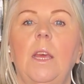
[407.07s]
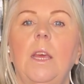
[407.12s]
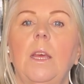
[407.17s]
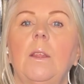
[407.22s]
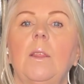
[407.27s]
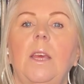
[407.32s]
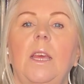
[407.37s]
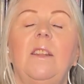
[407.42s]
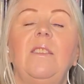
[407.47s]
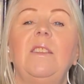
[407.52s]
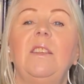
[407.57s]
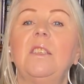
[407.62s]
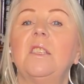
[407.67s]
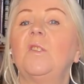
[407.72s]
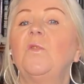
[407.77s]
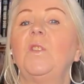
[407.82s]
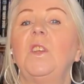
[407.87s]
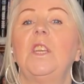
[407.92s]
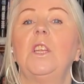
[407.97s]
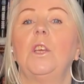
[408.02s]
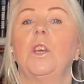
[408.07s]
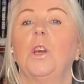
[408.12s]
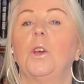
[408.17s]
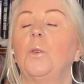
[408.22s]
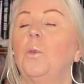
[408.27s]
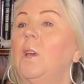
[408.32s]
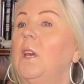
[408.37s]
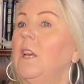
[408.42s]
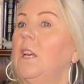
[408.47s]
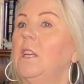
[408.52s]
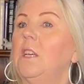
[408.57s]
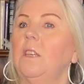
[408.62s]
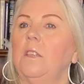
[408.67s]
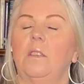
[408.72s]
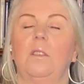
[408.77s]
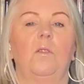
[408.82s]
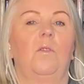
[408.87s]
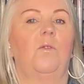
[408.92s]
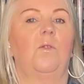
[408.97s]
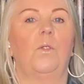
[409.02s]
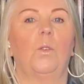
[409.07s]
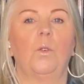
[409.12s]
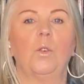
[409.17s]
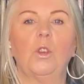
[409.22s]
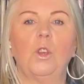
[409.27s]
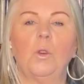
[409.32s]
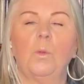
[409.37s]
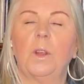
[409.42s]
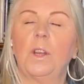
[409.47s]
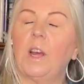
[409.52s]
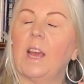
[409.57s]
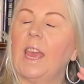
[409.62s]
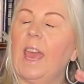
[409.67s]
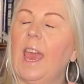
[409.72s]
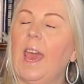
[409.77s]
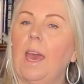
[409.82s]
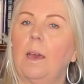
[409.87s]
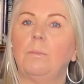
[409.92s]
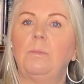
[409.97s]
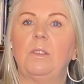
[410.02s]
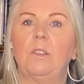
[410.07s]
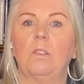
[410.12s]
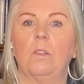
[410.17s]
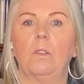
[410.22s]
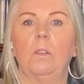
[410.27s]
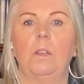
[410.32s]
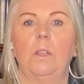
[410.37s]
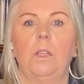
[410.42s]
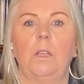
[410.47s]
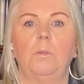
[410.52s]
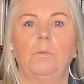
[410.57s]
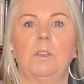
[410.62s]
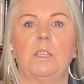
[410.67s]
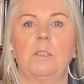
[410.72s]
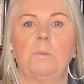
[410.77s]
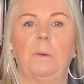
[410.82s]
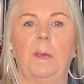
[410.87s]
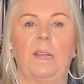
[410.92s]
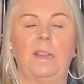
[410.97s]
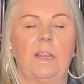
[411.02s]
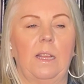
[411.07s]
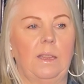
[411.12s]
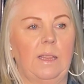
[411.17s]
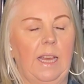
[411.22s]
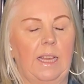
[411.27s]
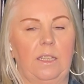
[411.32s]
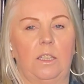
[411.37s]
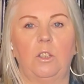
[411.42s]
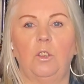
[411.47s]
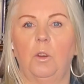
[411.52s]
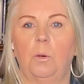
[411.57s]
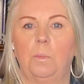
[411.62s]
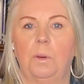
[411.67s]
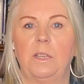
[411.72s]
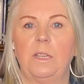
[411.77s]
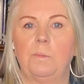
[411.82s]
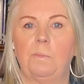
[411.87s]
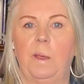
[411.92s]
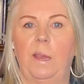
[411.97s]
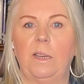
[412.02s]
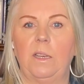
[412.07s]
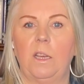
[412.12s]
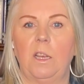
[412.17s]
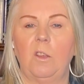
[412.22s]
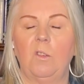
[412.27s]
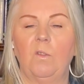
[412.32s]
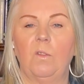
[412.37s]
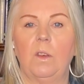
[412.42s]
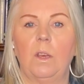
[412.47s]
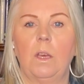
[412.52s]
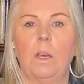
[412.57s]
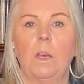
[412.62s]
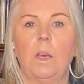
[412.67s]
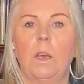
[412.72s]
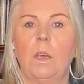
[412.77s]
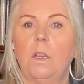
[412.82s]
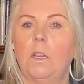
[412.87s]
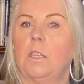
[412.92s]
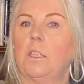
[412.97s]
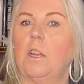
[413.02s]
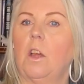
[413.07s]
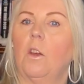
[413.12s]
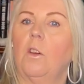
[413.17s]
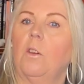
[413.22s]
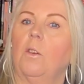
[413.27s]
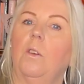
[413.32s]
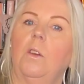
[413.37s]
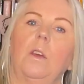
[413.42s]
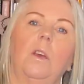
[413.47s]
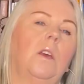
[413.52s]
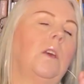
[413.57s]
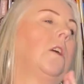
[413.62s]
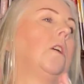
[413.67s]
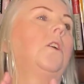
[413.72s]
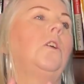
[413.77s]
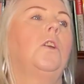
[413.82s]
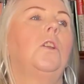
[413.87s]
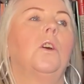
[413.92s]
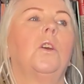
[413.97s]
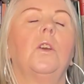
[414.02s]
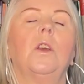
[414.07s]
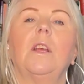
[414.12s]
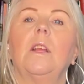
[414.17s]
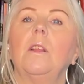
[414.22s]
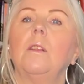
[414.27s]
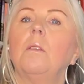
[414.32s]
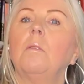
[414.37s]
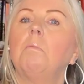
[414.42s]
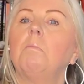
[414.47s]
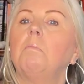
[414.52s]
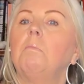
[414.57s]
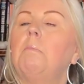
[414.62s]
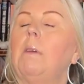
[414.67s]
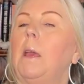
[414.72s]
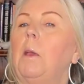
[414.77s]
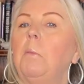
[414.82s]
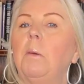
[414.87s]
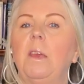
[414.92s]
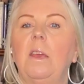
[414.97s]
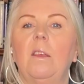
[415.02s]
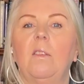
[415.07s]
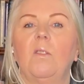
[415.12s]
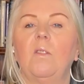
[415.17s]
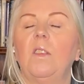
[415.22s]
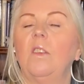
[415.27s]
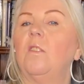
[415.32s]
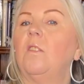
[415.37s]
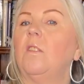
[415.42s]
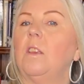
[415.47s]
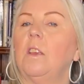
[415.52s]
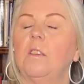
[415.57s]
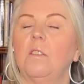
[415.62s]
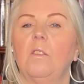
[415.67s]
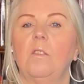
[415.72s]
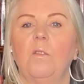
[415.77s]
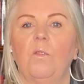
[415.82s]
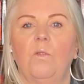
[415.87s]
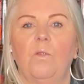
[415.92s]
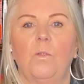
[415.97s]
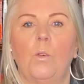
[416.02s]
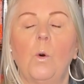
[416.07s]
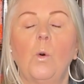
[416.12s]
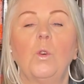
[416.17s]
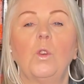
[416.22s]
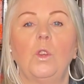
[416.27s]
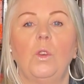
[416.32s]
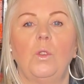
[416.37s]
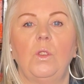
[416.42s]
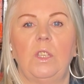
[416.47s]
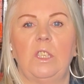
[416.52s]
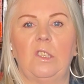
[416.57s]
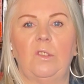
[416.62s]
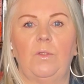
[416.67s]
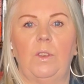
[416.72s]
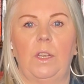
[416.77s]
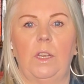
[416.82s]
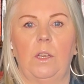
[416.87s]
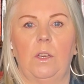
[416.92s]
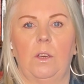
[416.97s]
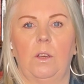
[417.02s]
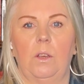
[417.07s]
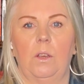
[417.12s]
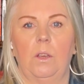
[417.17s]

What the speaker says: Then this video isn't for you, and I absolutely respect that that's your perspective. So, maybe this isn't for you, this video.